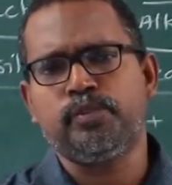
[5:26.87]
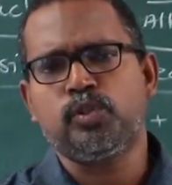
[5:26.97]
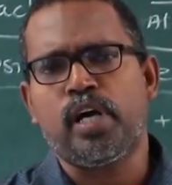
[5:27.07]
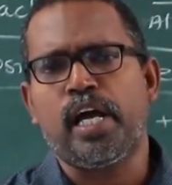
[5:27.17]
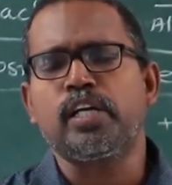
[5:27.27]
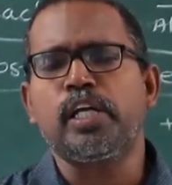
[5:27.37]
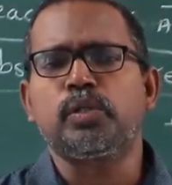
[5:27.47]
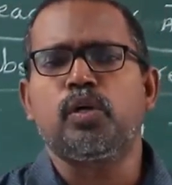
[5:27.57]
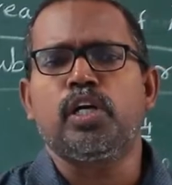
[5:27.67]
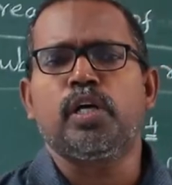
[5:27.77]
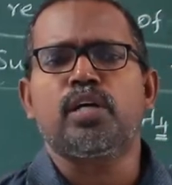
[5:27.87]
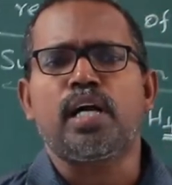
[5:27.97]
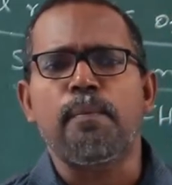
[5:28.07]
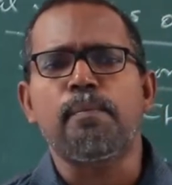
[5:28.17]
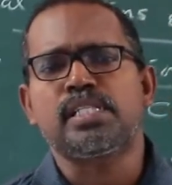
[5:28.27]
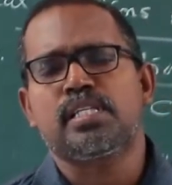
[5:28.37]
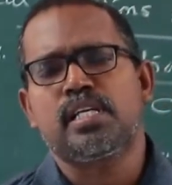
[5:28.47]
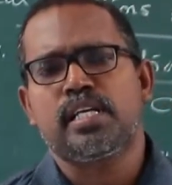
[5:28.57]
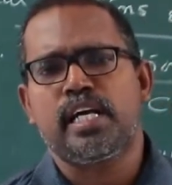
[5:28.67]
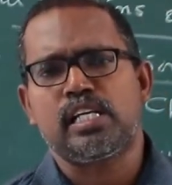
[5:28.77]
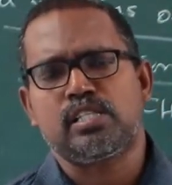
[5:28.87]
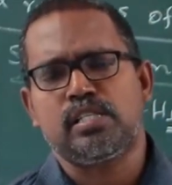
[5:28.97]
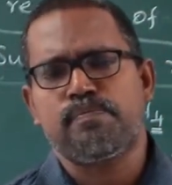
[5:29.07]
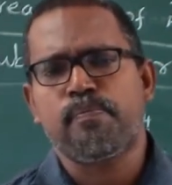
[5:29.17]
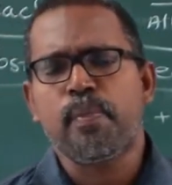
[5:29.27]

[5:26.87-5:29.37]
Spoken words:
So I already told you combustion reaction.